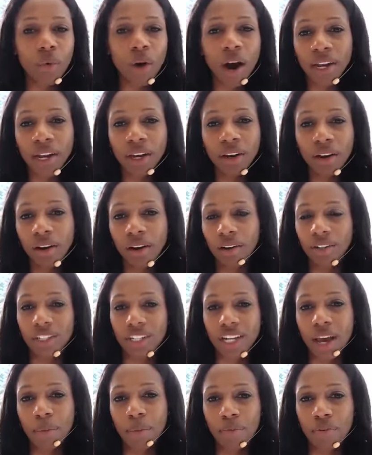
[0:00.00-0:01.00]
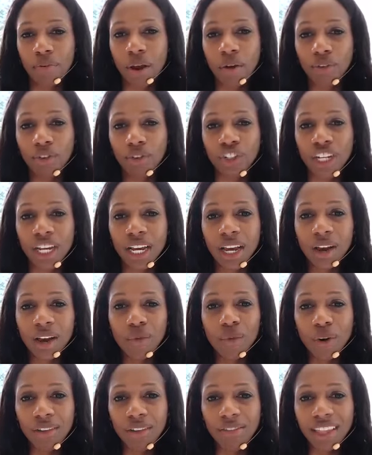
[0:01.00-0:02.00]
Why not approach
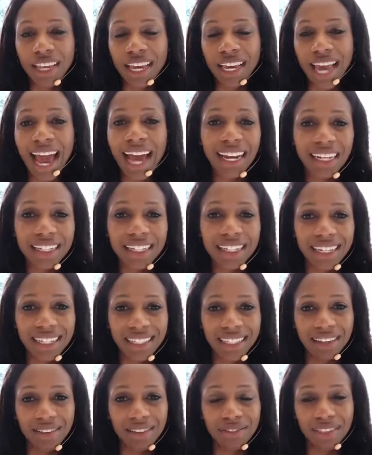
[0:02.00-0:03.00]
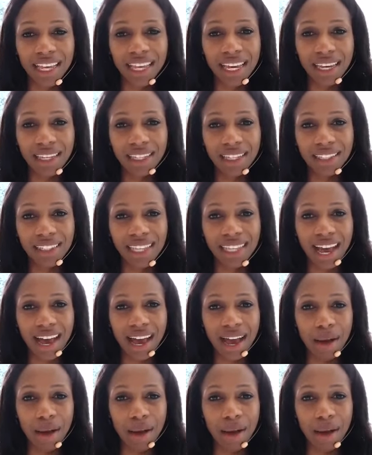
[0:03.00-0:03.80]
one of the editors of these